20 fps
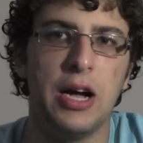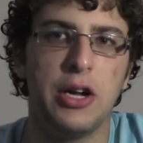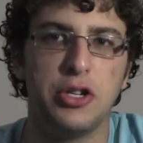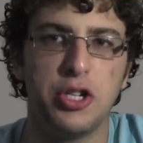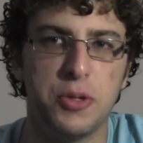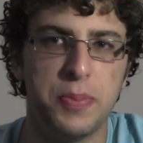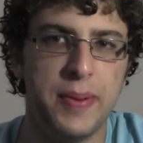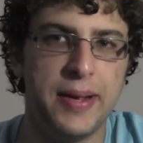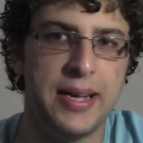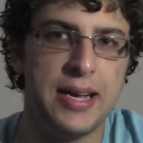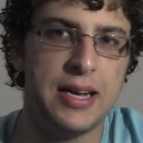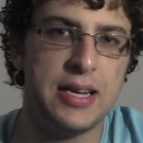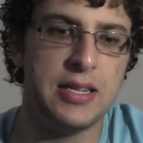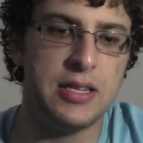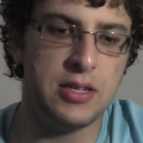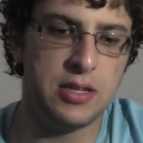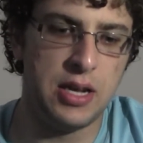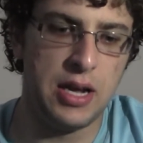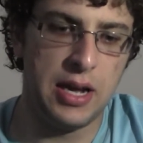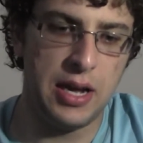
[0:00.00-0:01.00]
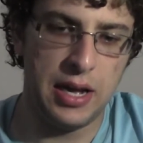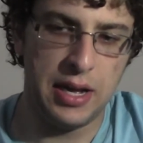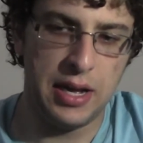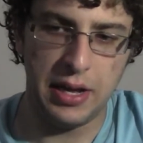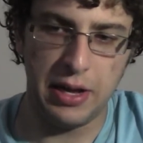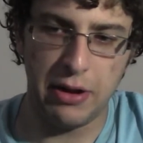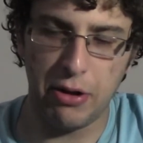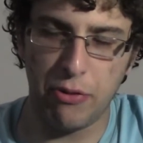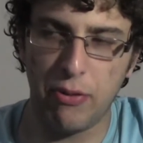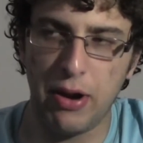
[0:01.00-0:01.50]
Just because
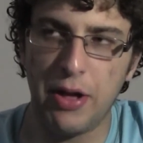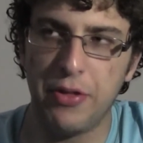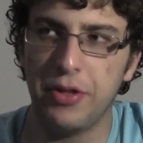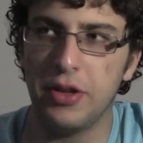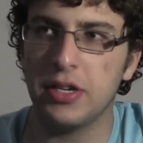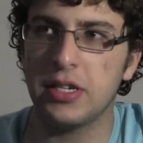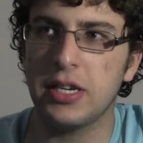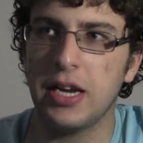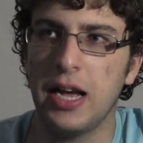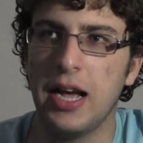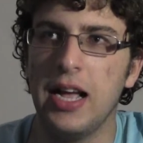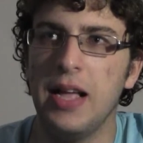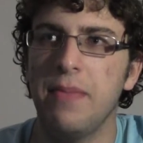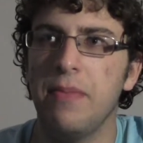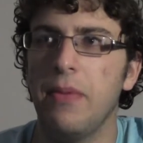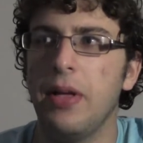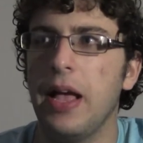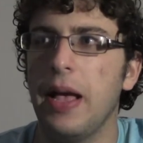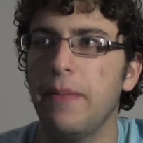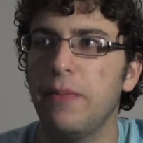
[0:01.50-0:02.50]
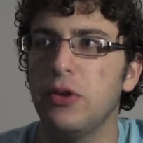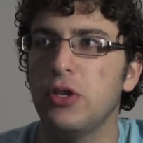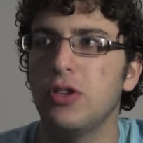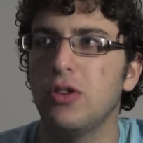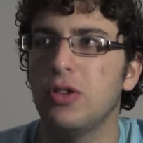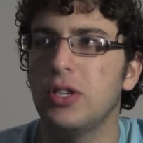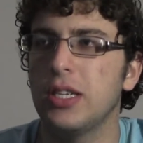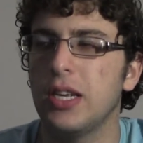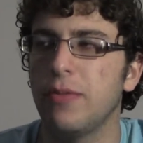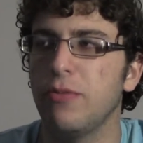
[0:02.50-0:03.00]
around this time,
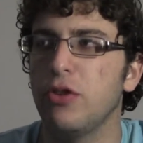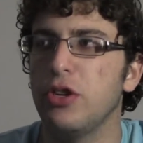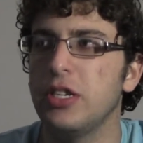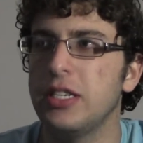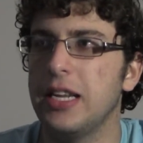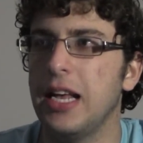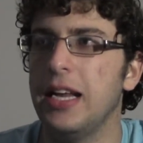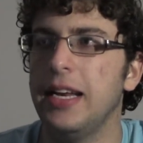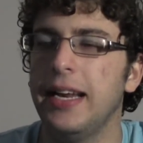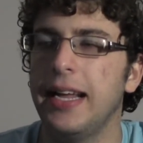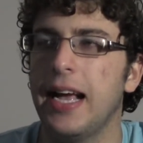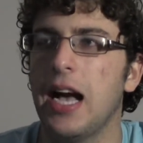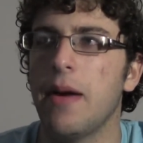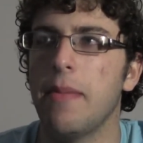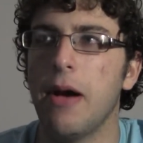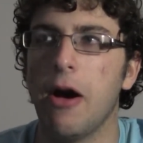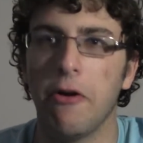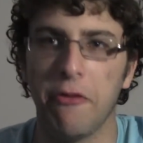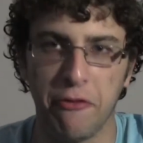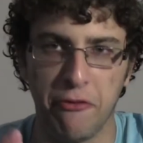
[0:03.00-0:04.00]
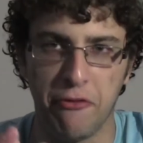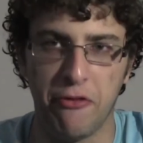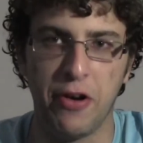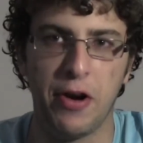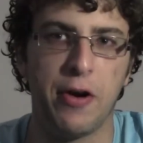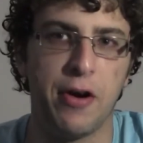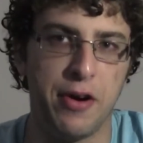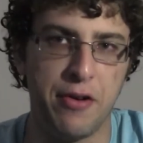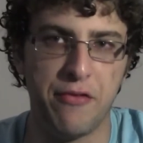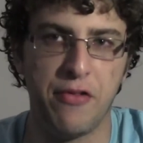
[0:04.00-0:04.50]
episode summaries tend to come out
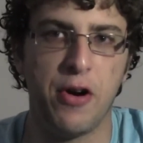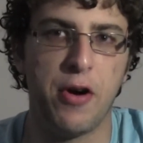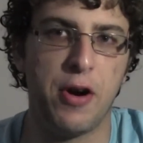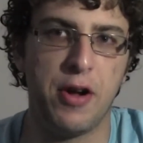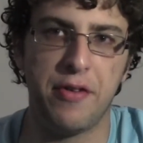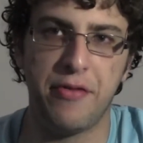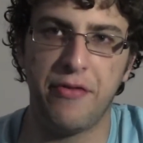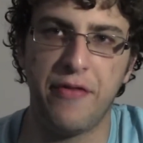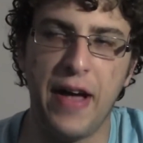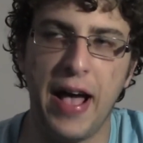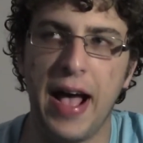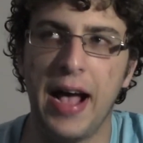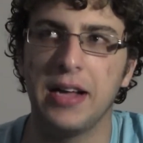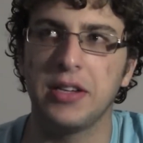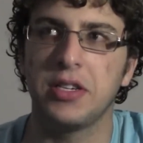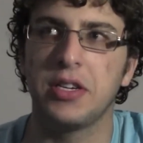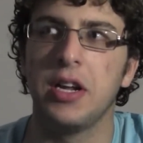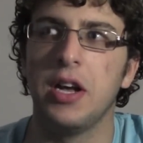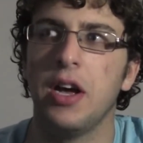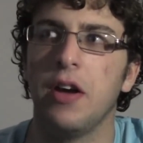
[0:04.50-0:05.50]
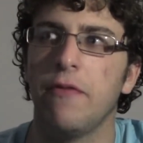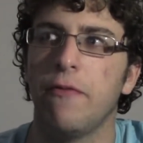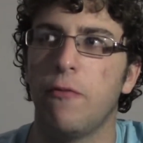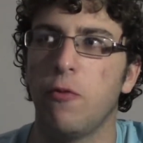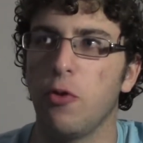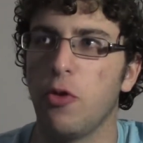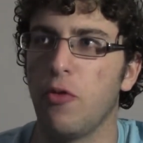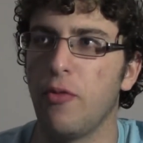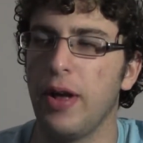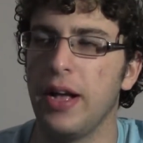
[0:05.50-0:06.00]
very, very fast
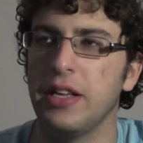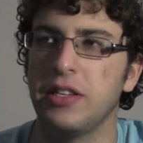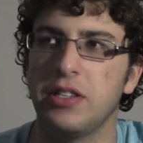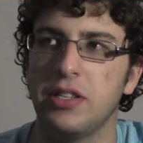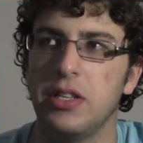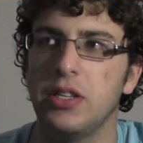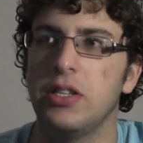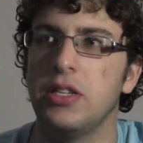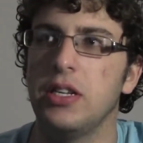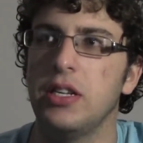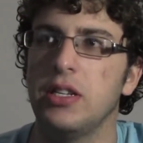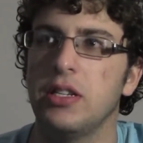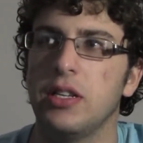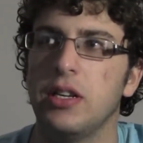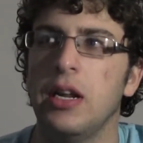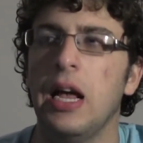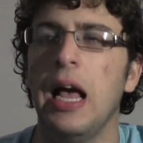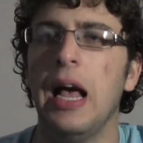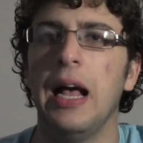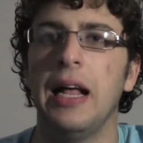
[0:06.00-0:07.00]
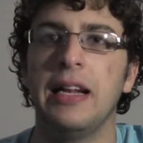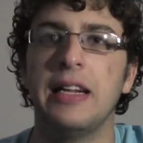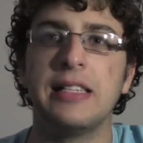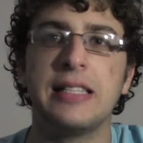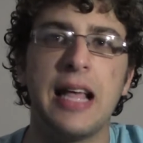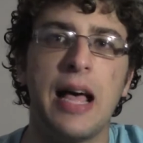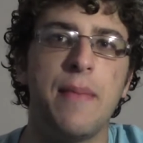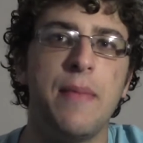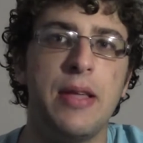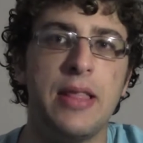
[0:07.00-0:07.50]
for the rest of the season.
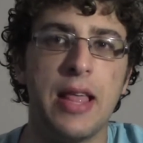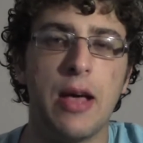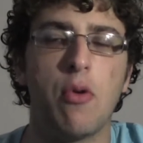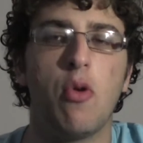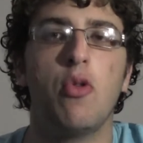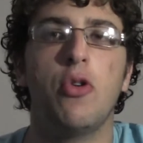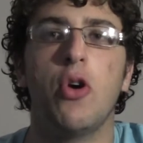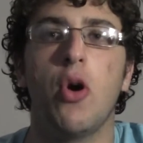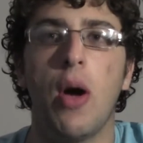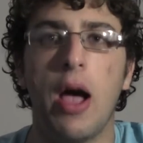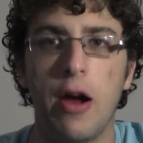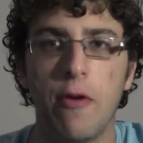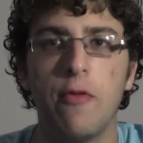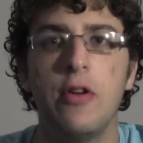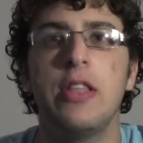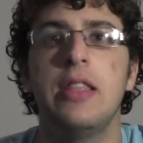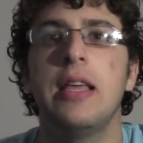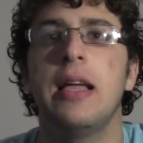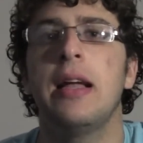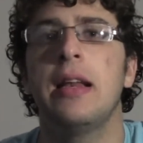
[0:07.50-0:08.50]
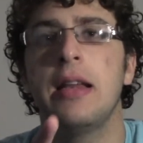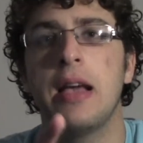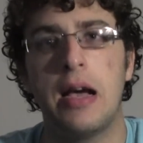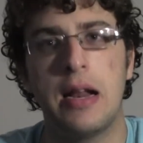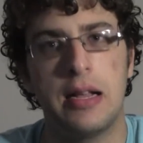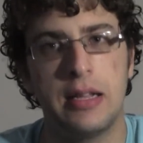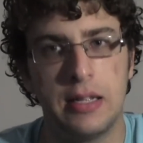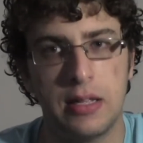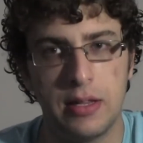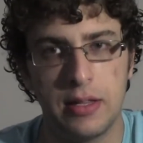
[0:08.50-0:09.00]
Does that mean that we'll know
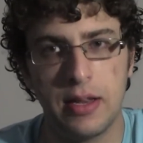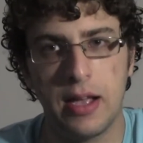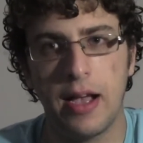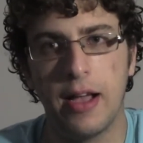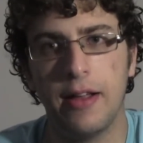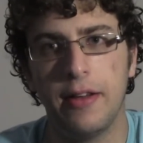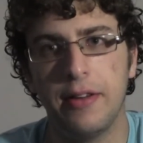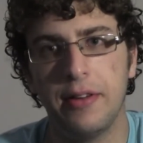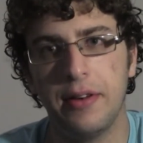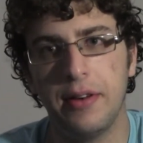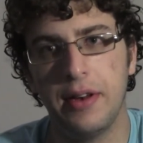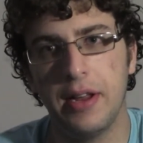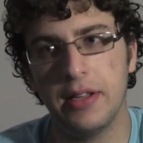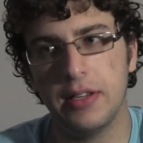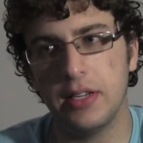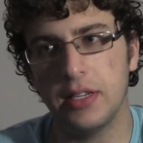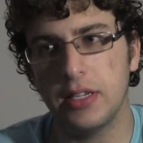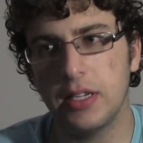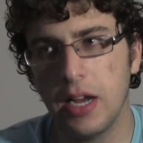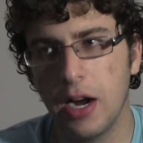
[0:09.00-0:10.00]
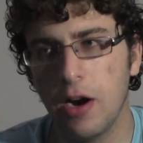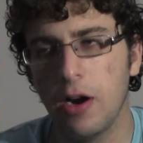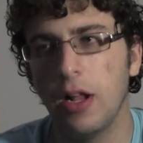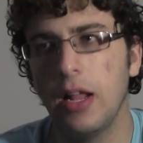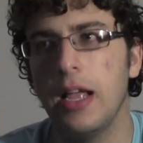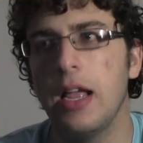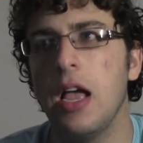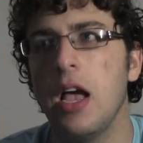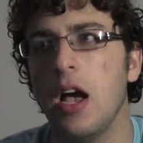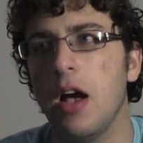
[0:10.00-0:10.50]
everything? Not
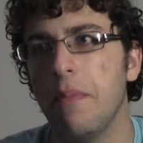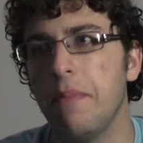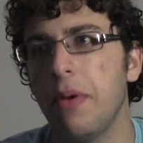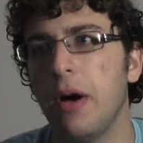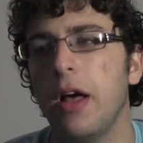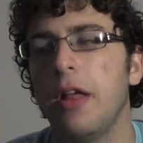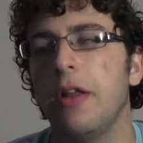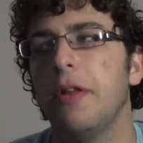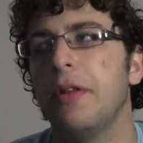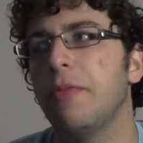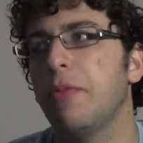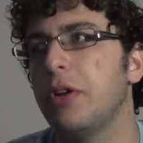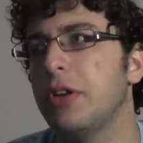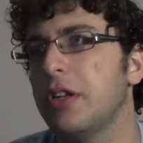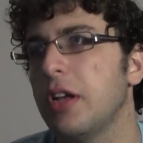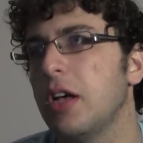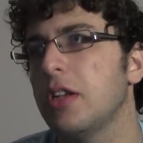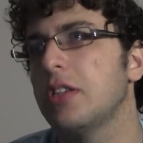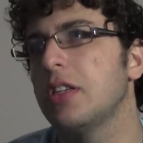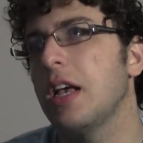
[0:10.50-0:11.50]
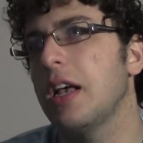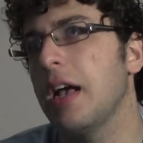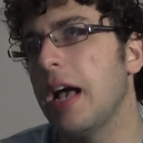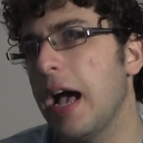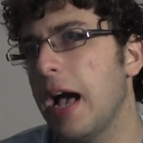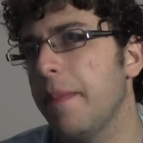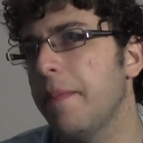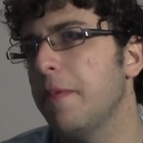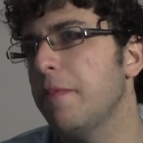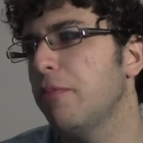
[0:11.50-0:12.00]
necessarily, but what does
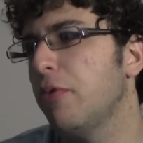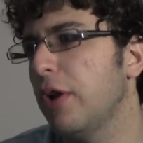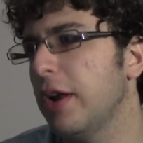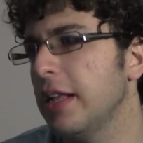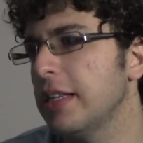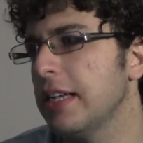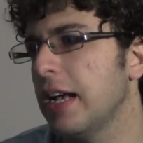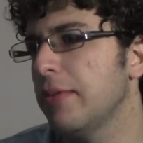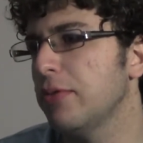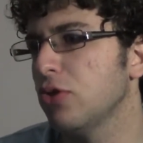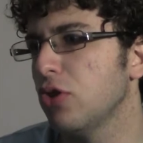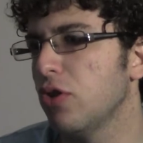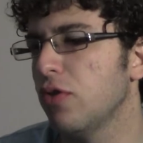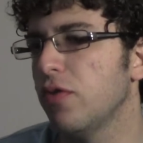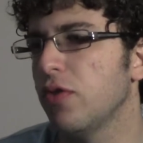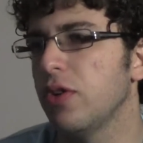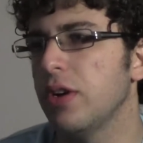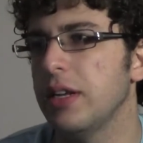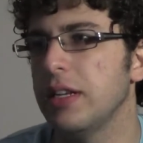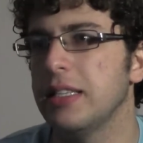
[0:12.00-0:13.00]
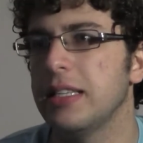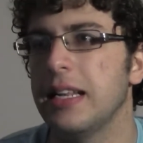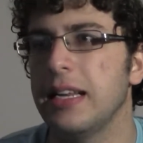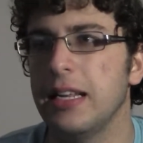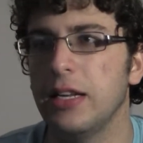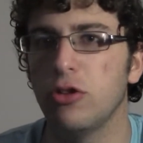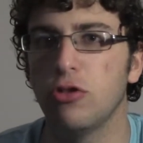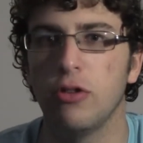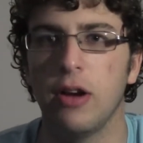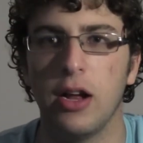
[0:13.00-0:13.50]
happen plenty of times over is that
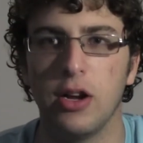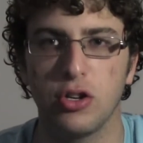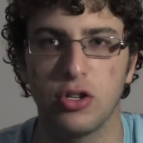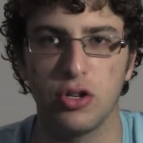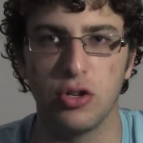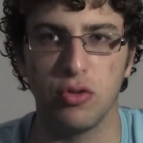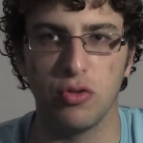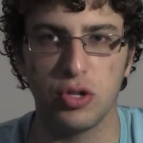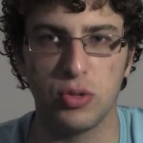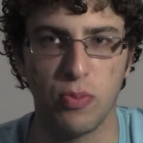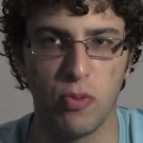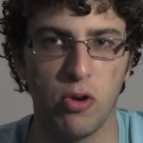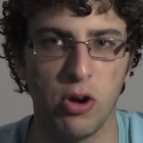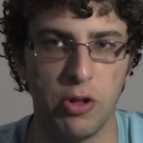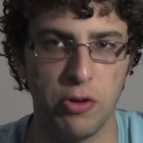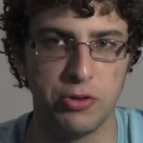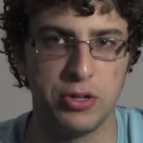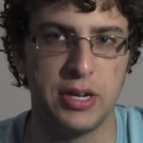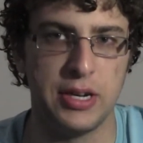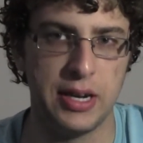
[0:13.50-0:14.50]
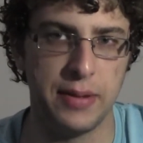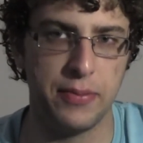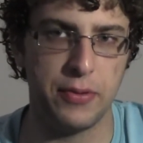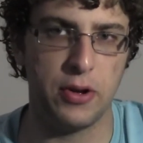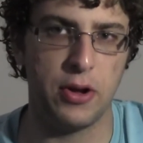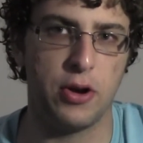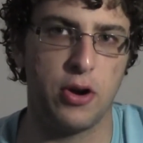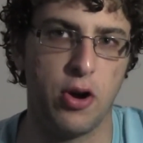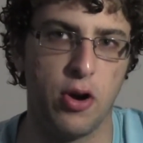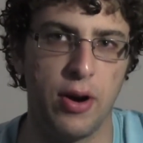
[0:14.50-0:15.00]
international spoilers end
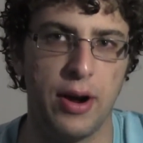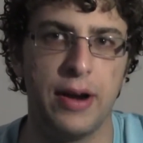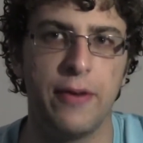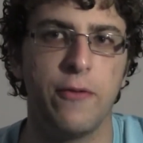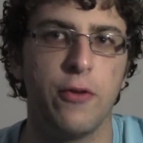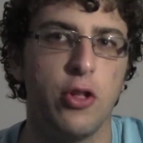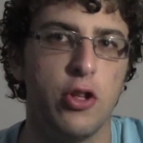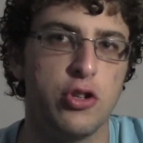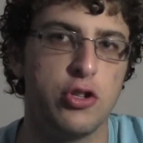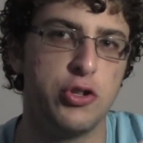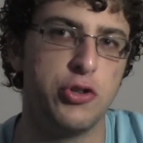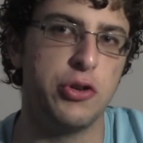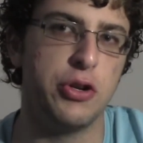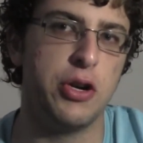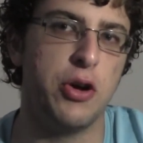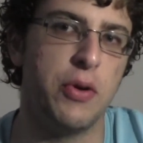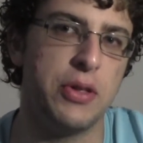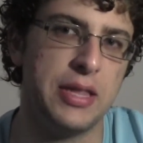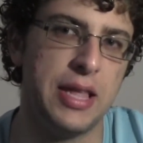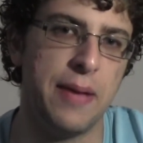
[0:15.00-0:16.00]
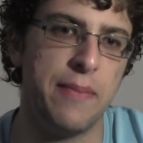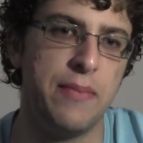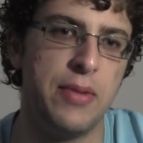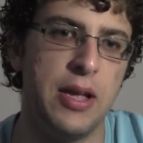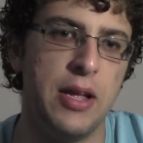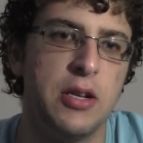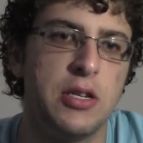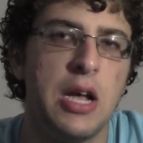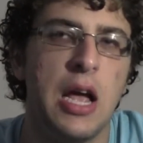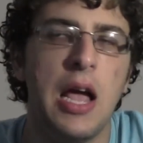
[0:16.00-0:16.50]
up occurring. For those who don't know what that
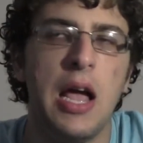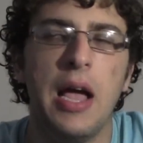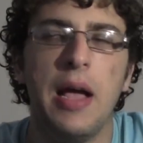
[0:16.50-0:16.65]
means,